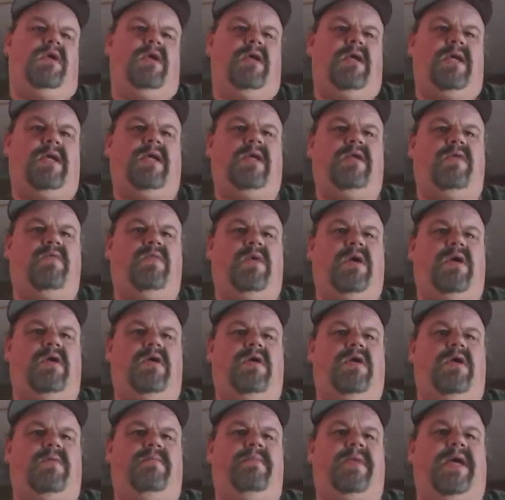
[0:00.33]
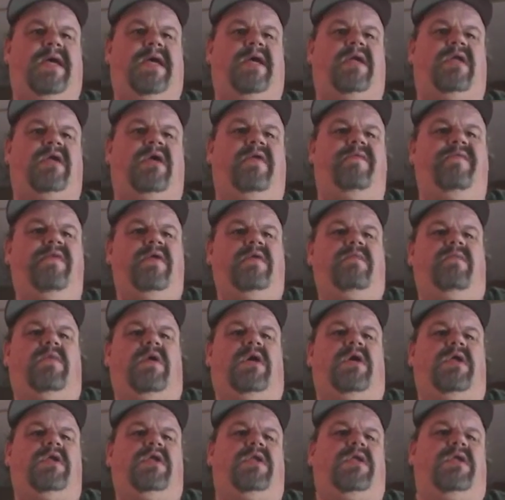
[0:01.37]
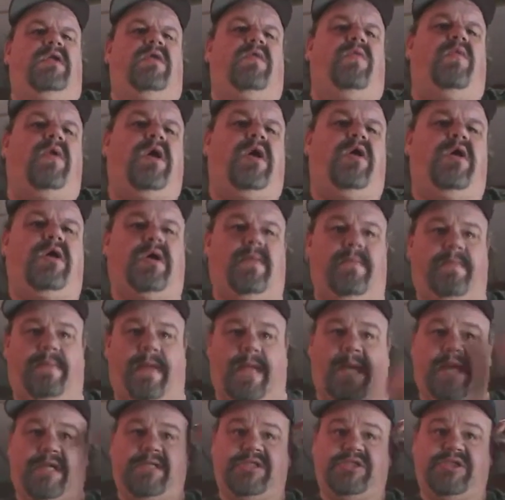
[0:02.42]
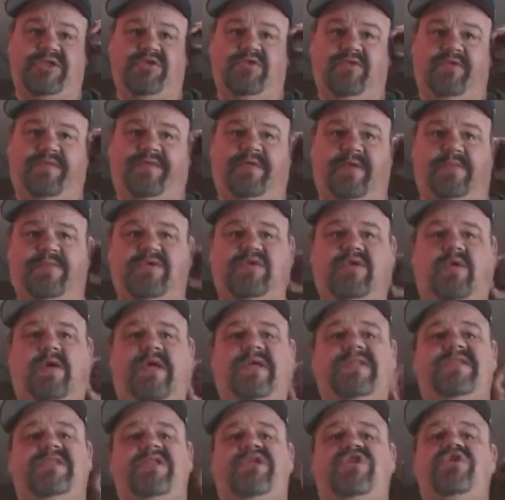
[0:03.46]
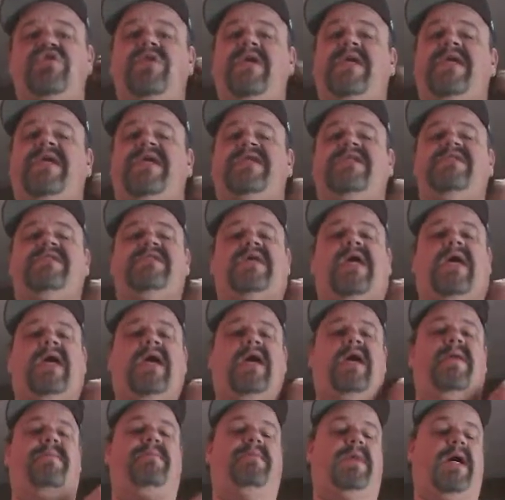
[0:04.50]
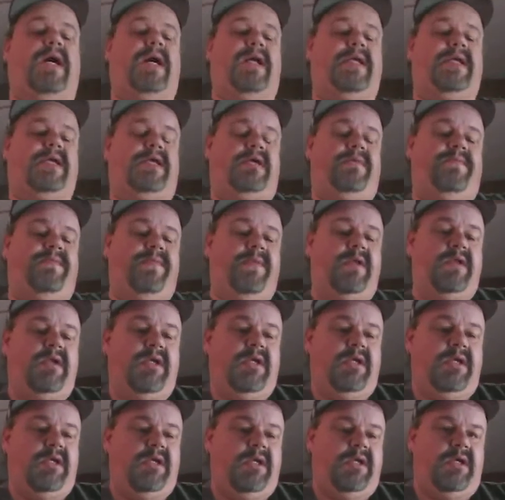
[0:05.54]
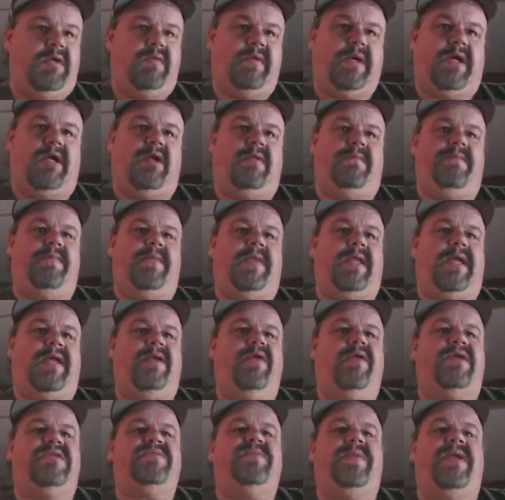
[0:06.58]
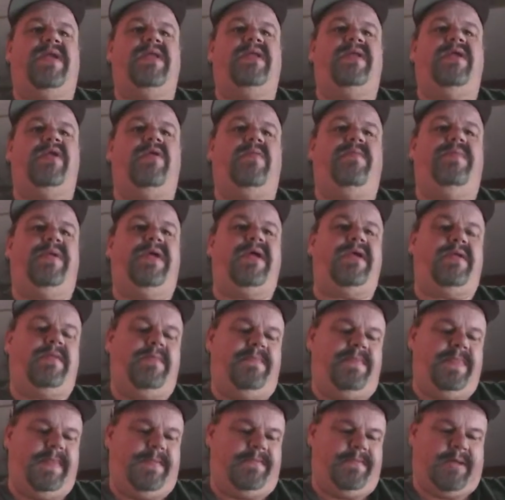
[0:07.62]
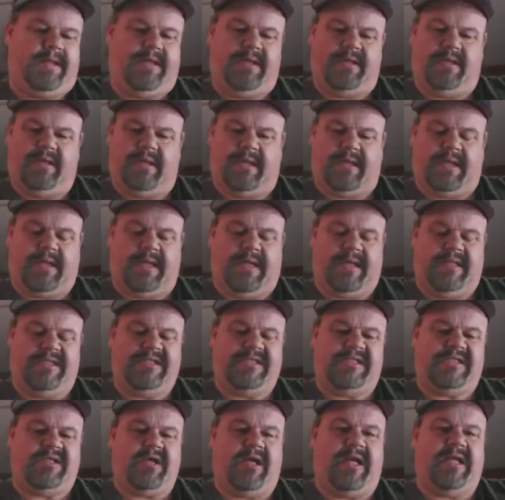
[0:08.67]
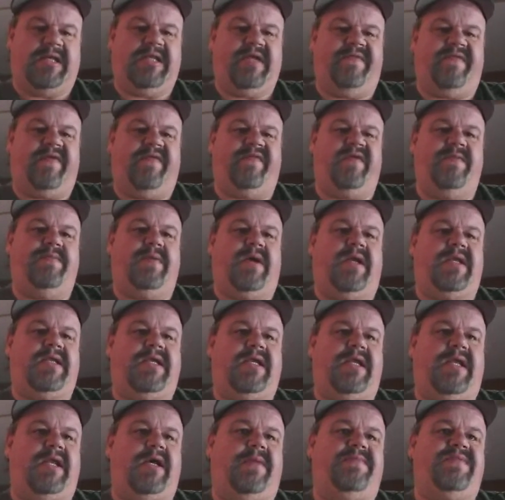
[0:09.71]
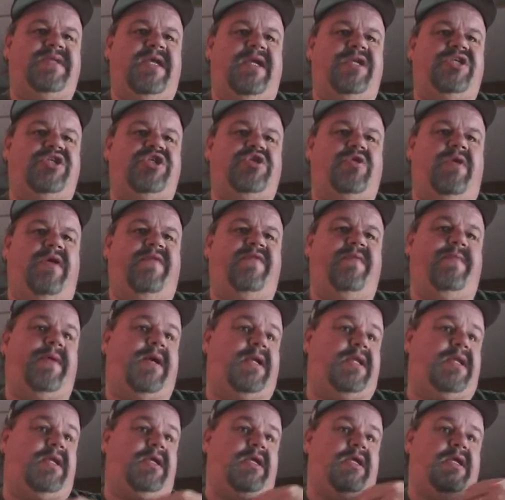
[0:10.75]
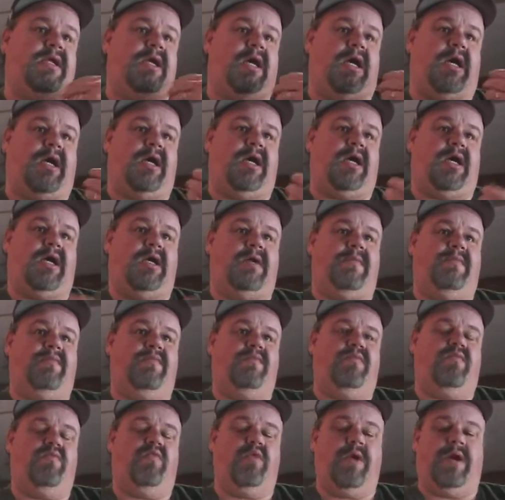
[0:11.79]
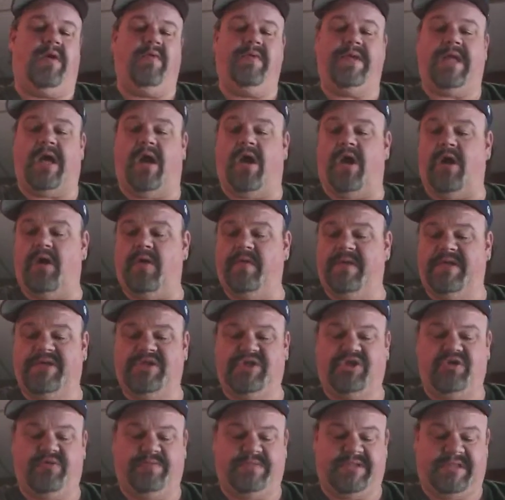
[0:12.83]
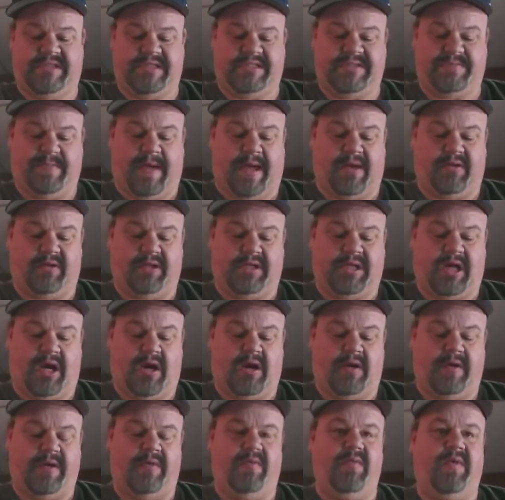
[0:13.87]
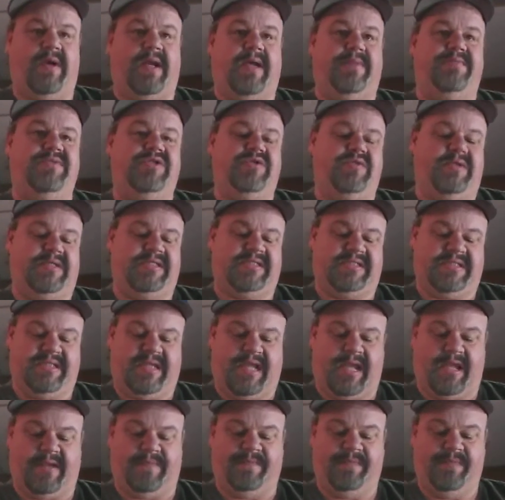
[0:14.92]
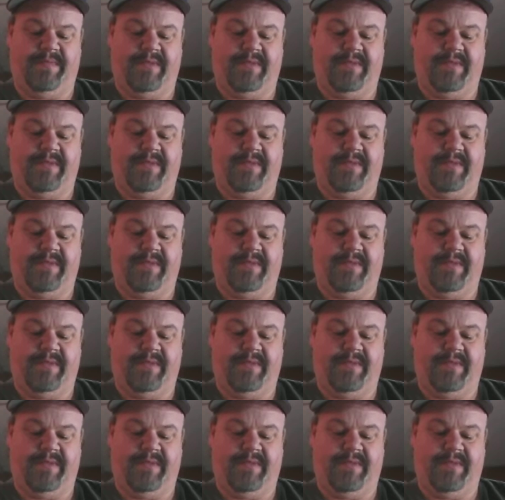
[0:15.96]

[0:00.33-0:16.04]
And welcome back, everyone. Welcome back to From Toys to Trains. I'm Maya. Well, I know it's been a little bit, but I just thought I'd give everybody an update, show everybody where we are in terms of this model car and what I'm doing today.